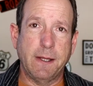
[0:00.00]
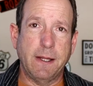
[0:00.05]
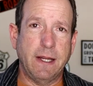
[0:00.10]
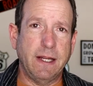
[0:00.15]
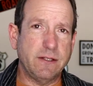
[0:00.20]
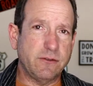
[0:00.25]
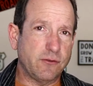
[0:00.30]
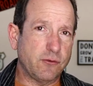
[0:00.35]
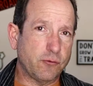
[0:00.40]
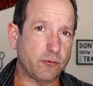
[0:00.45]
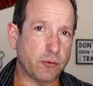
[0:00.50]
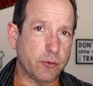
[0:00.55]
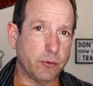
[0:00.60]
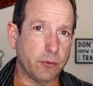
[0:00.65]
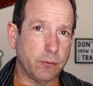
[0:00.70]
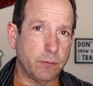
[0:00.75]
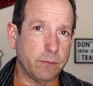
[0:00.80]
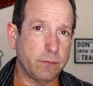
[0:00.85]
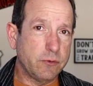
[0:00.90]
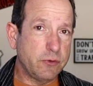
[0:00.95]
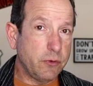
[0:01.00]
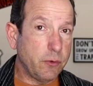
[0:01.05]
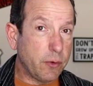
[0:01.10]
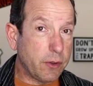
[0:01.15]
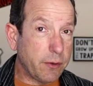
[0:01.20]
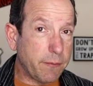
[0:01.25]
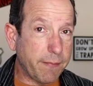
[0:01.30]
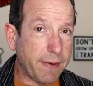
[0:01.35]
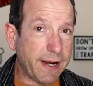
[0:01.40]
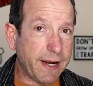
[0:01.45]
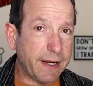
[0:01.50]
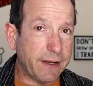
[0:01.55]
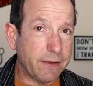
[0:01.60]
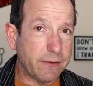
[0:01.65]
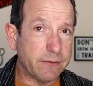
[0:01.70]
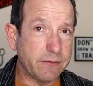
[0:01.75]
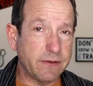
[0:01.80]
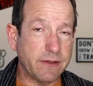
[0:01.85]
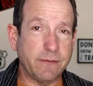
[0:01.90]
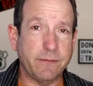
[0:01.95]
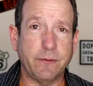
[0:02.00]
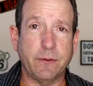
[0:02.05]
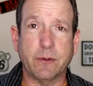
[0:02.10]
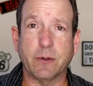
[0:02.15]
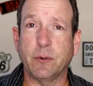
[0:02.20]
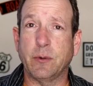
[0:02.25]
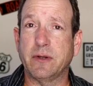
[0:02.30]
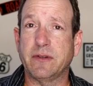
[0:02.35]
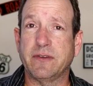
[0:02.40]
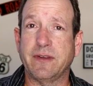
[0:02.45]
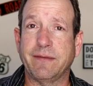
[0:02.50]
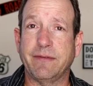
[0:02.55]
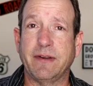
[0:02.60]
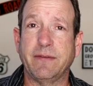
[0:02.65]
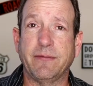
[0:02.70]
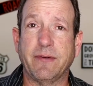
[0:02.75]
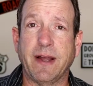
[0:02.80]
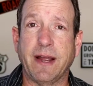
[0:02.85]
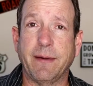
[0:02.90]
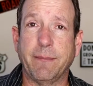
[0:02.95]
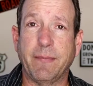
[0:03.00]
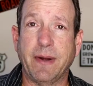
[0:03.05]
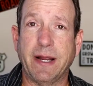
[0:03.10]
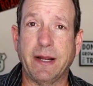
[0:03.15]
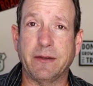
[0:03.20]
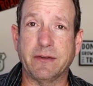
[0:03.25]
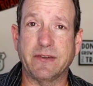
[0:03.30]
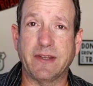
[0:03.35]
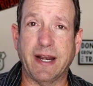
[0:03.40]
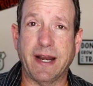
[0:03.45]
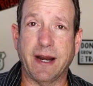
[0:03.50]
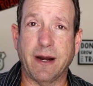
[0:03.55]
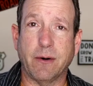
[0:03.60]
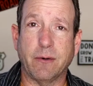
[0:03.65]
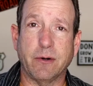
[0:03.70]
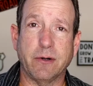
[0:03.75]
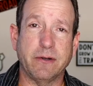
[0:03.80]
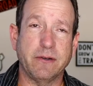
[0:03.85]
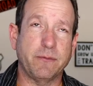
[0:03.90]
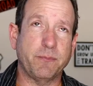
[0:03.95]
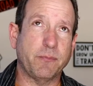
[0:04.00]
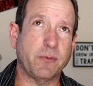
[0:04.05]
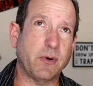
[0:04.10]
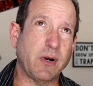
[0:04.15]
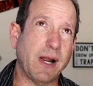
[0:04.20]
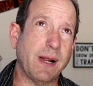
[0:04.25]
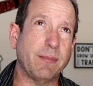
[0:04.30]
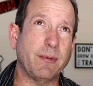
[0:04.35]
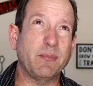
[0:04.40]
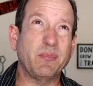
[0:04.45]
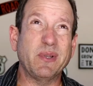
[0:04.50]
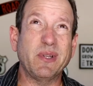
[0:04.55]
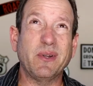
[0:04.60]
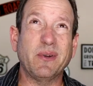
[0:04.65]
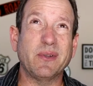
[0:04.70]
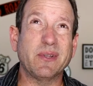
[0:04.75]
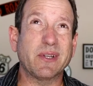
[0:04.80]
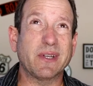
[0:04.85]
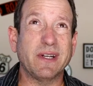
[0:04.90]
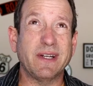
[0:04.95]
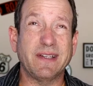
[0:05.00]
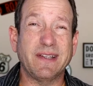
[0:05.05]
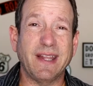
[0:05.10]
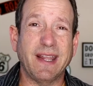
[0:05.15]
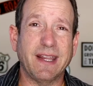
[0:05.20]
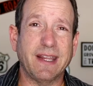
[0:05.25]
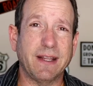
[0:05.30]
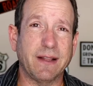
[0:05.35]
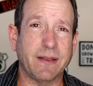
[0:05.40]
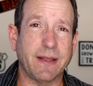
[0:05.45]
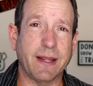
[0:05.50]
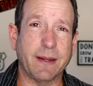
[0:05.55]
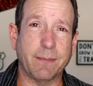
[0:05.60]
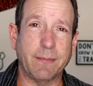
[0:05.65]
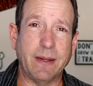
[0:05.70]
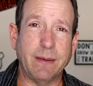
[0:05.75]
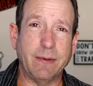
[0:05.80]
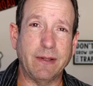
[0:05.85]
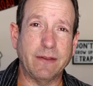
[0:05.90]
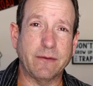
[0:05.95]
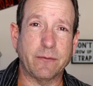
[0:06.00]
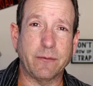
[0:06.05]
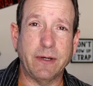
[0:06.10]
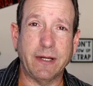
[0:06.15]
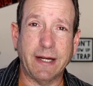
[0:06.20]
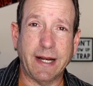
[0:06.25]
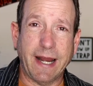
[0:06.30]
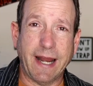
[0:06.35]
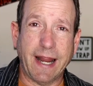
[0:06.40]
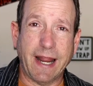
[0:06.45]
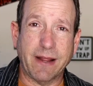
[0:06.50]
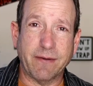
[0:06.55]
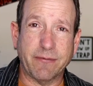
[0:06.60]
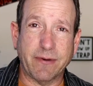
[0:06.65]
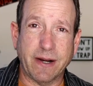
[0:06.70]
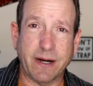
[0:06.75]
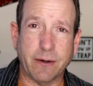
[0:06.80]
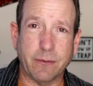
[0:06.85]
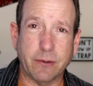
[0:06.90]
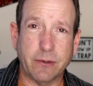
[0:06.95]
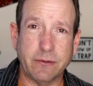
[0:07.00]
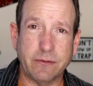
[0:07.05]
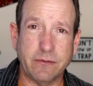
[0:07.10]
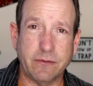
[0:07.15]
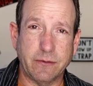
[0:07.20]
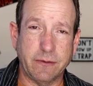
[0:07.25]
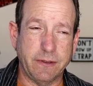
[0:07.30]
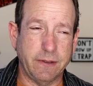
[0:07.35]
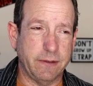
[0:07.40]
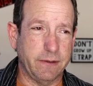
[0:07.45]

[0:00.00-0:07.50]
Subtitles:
It's true. 200 miles, if you're going 75 miles an hour, is probably only going to take you like maybe 3.5 hours,